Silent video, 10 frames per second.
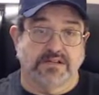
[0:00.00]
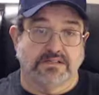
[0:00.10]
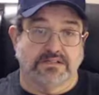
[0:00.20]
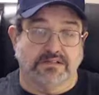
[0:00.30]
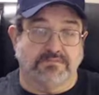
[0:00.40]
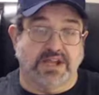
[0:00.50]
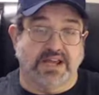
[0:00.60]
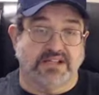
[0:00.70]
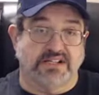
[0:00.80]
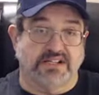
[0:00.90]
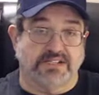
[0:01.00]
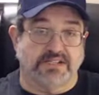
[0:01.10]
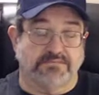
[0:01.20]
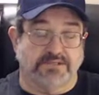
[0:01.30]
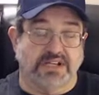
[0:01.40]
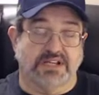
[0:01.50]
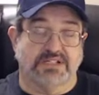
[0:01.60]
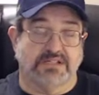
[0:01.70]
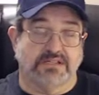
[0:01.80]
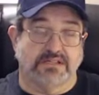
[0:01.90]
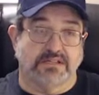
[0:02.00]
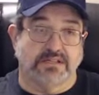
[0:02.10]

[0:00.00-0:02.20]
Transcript: Some digests, some doesn't.